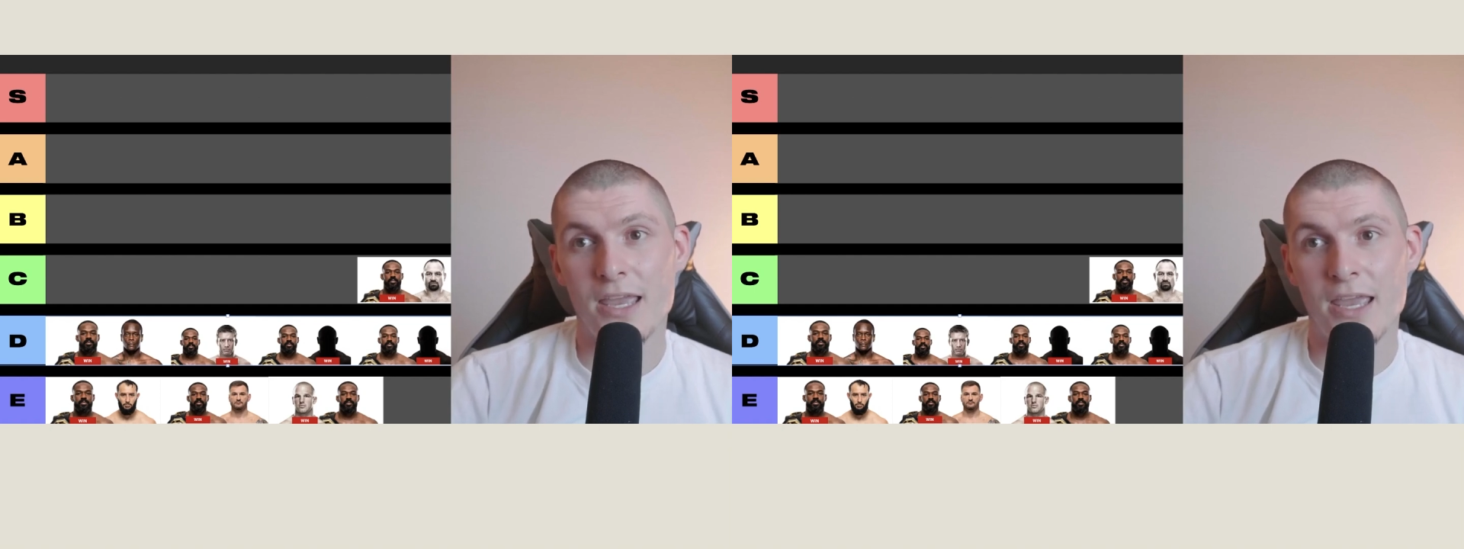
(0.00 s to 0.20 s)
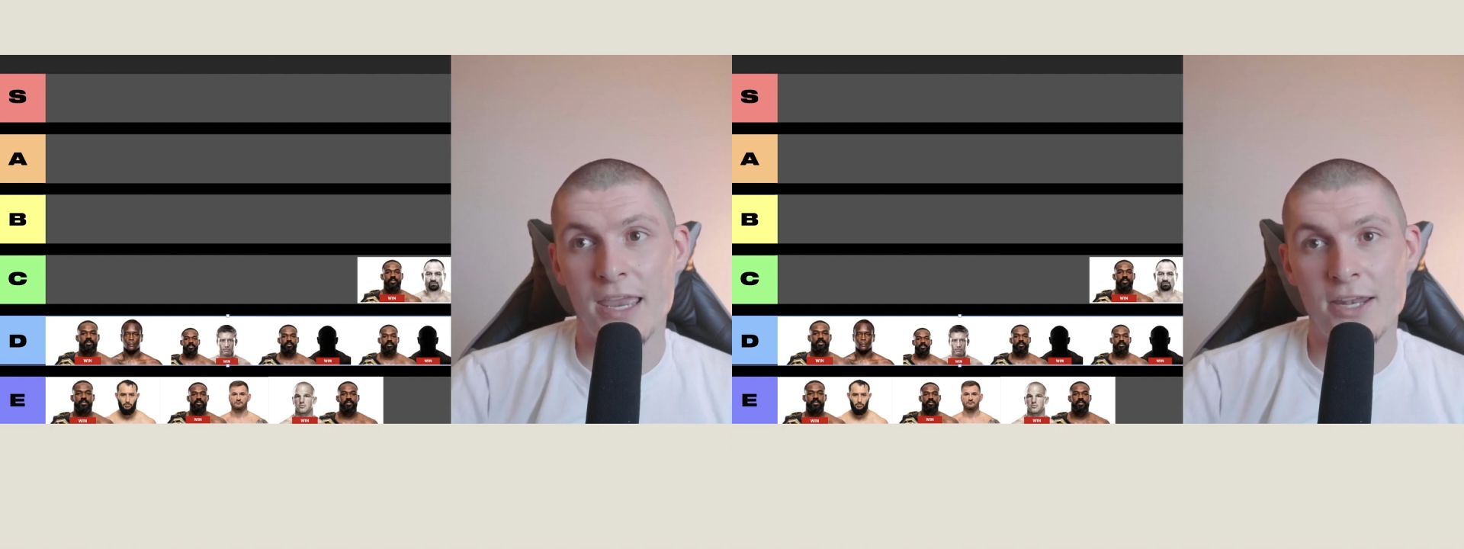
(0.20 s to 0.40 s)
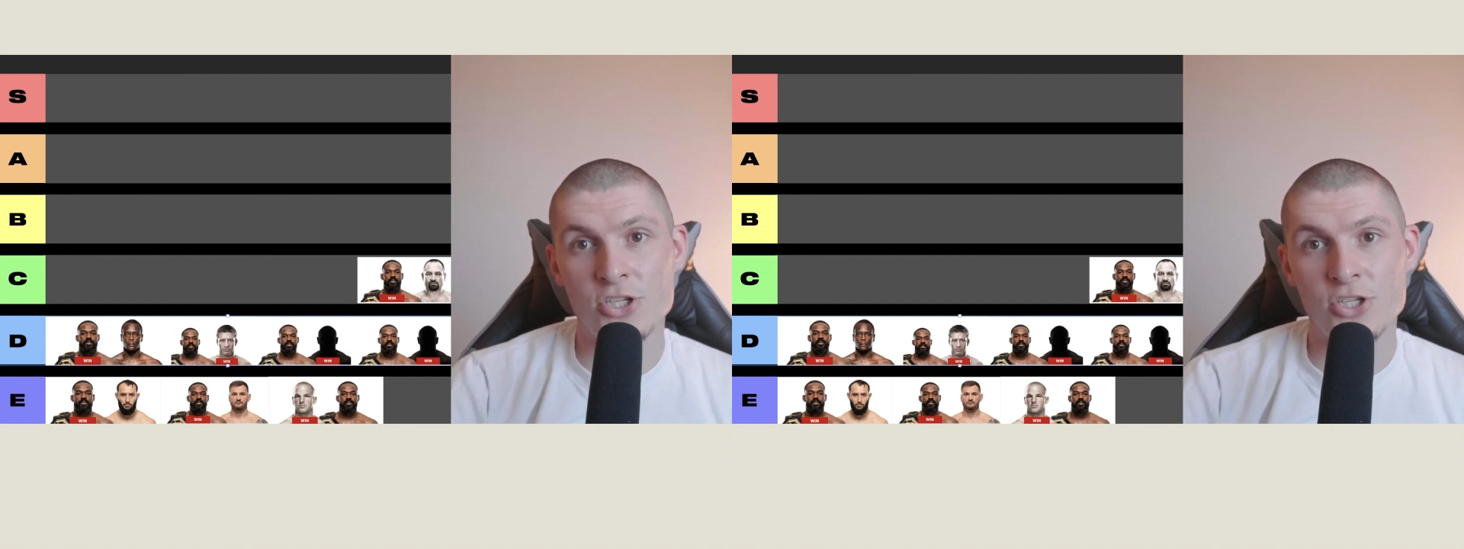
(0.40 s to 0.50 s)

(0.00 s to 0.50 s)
age